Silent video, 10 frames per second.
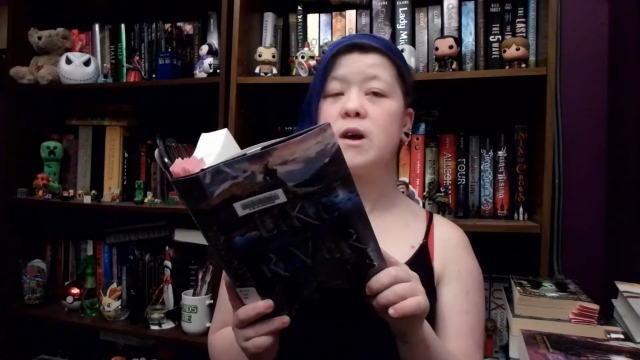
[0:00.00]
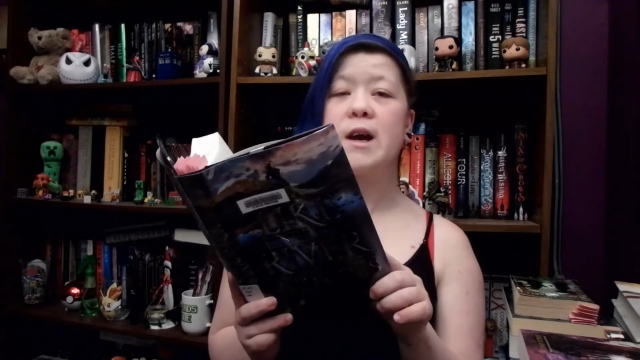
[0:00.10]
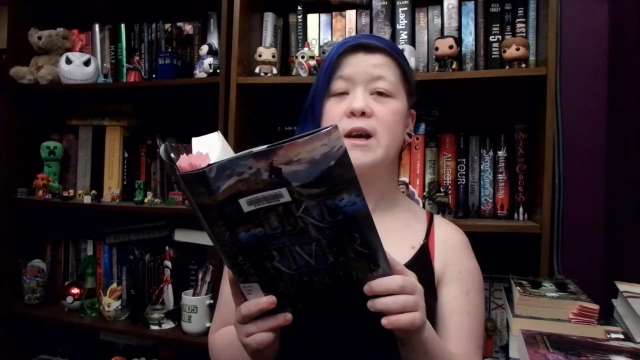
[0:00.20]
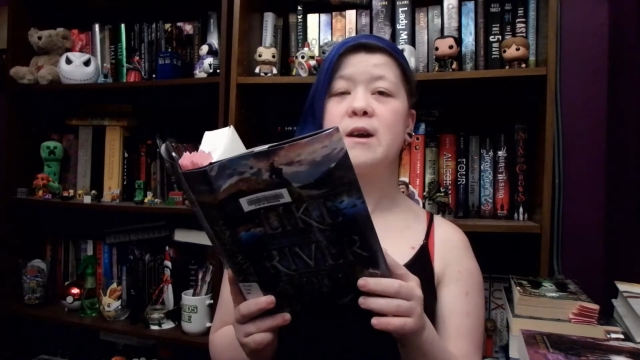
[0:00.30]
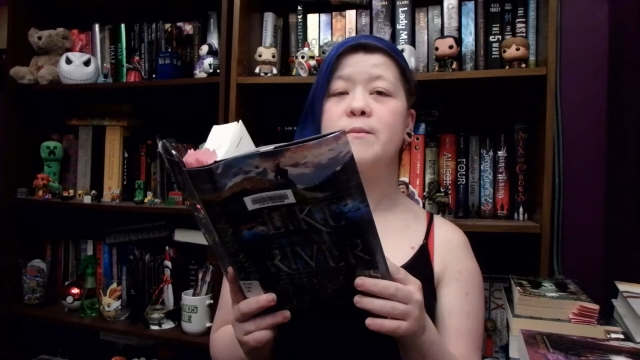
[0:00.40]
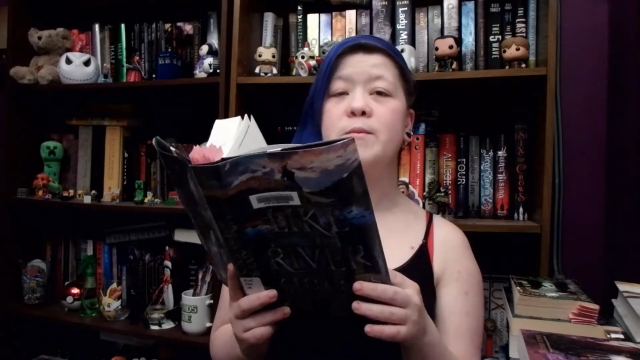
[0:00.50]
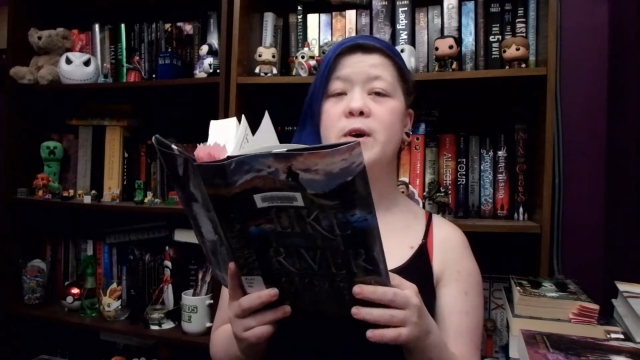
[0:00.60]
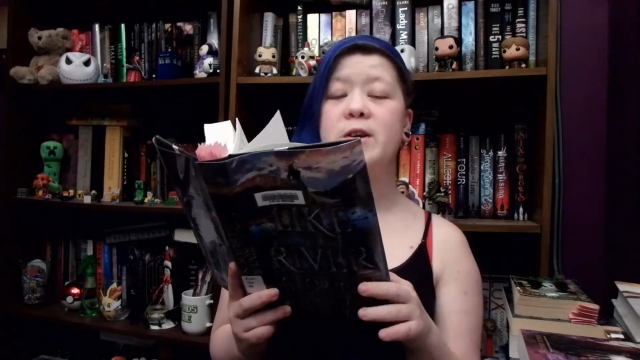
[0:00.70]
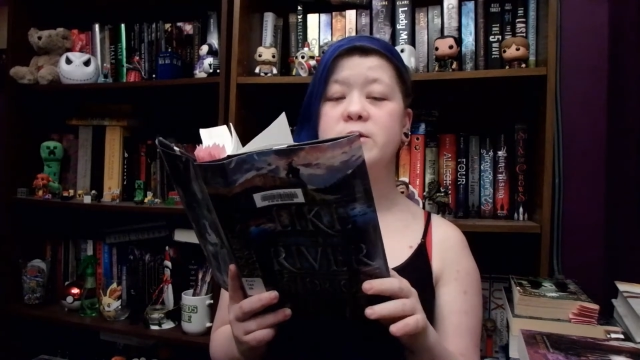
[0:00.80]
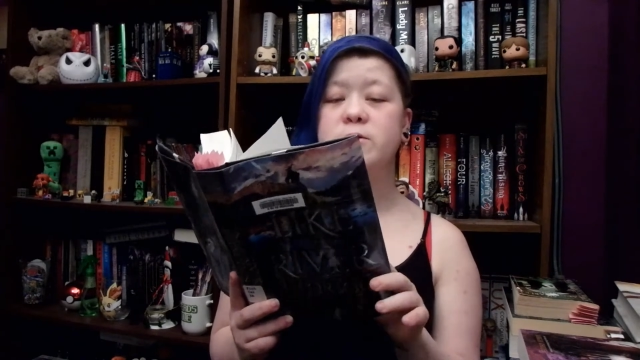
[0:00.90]
I can't be
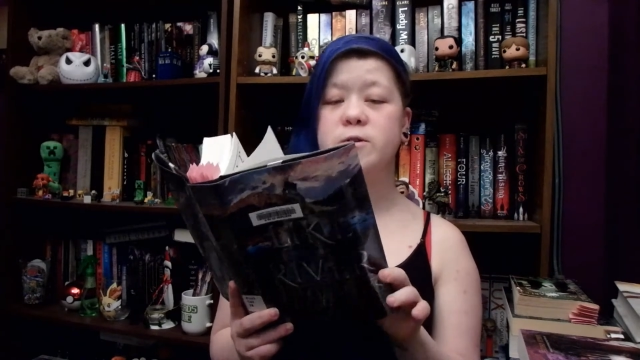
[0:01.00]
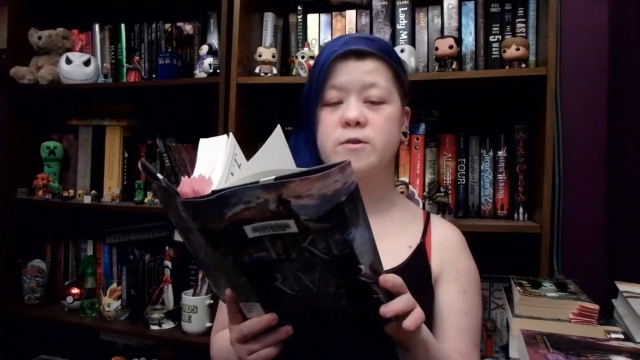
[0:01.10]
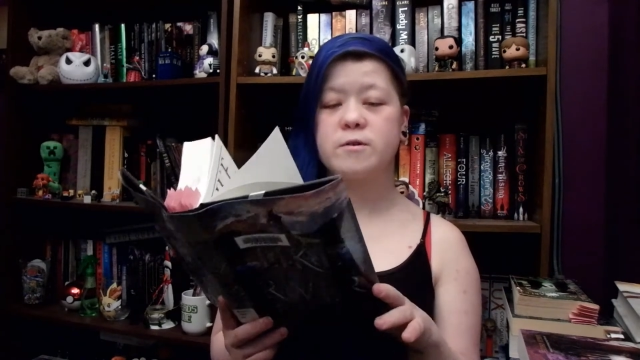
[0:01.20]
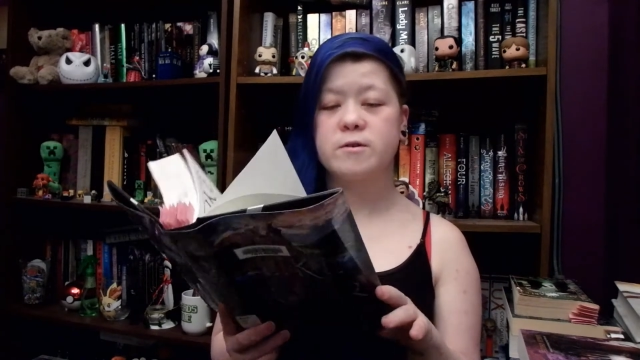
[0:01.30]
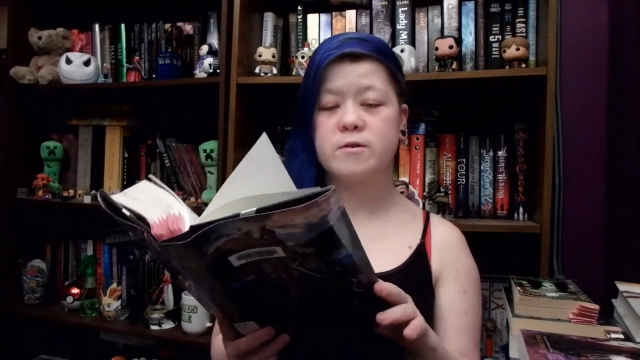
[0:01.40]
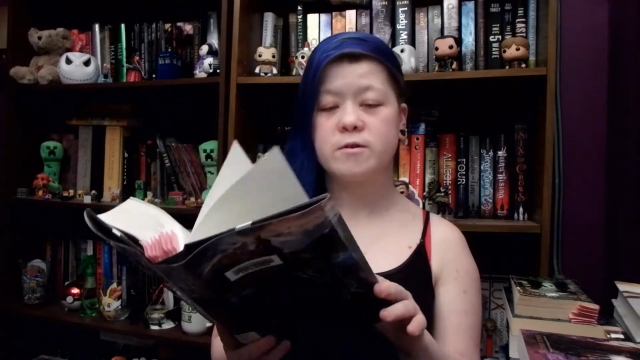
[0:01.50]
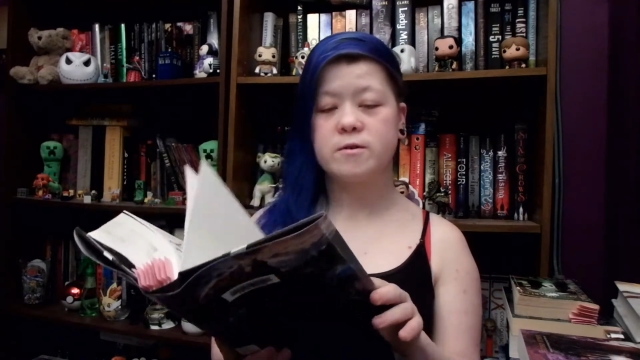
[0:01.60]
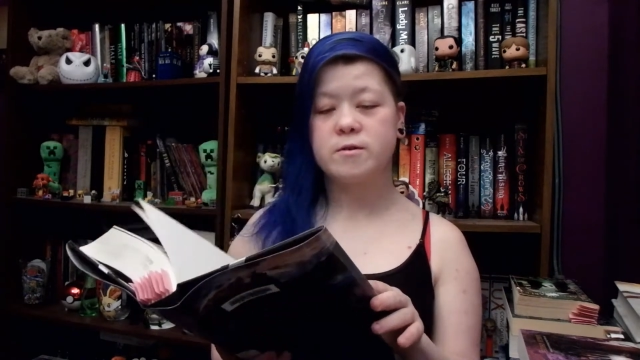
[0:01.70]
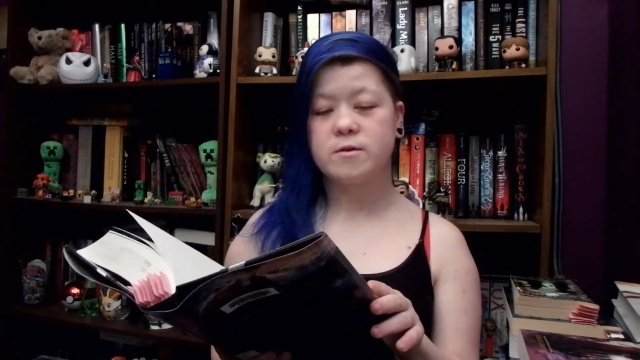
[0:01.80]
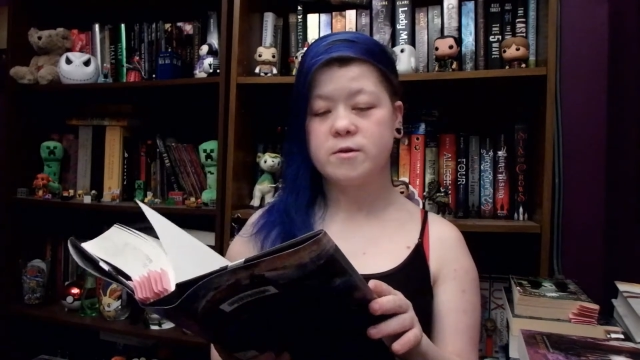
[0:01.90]
bothered.
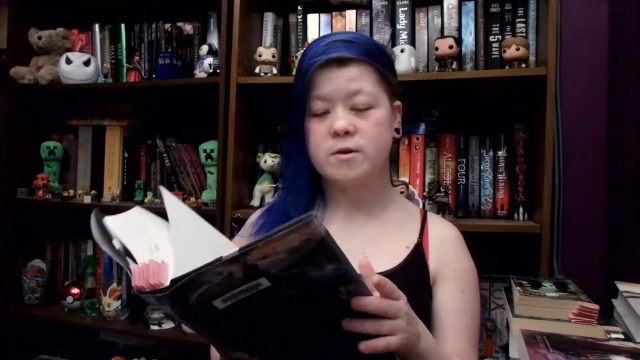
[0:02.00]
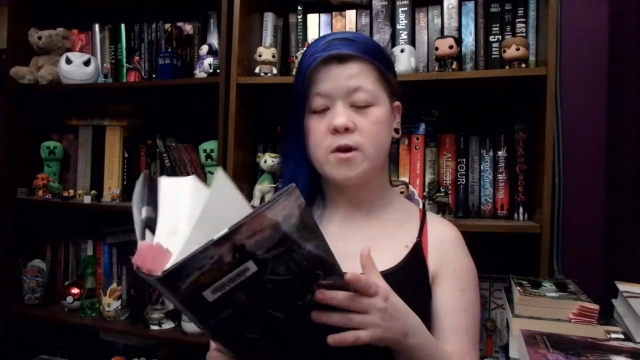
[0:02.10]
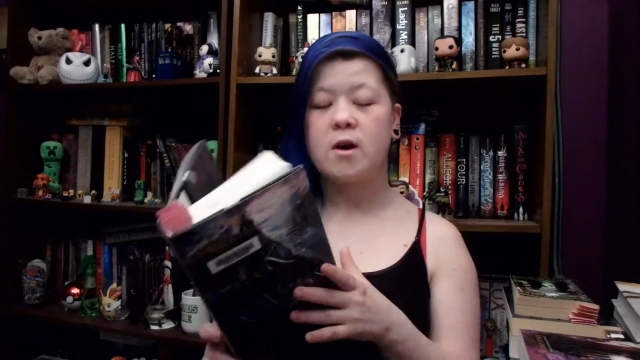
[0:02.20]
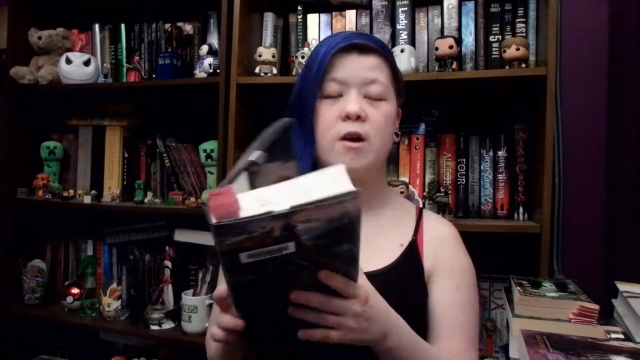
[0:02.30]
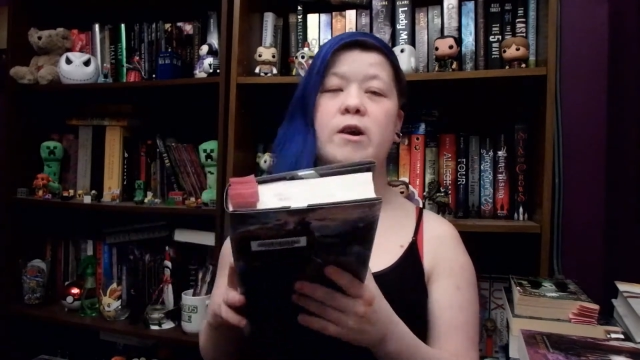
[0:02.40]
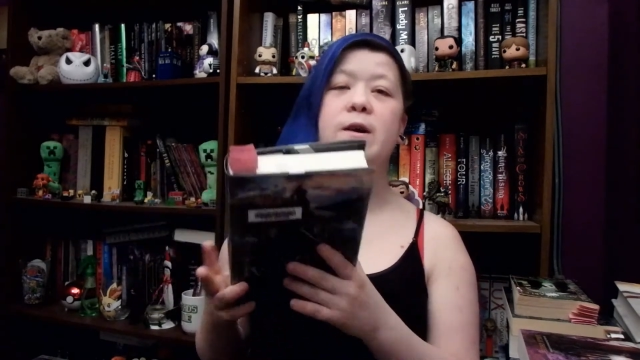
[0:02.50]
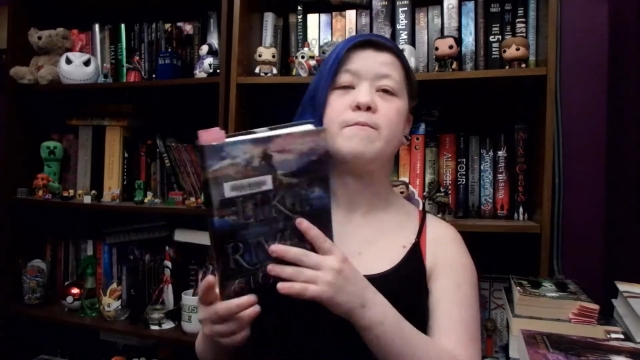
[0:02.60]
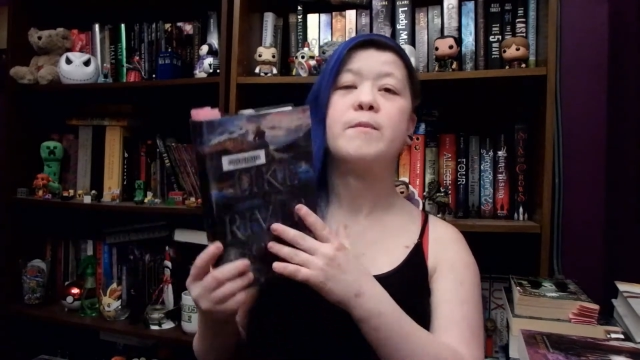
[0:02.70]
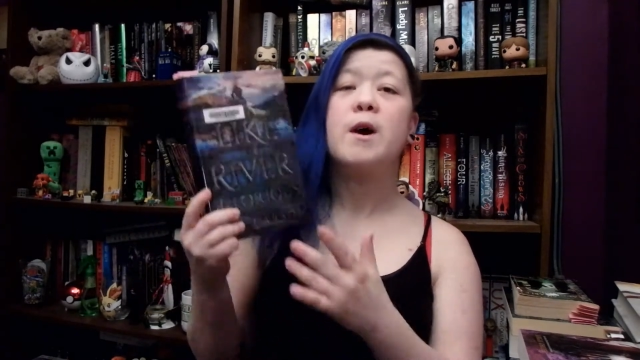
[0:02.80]
Okay,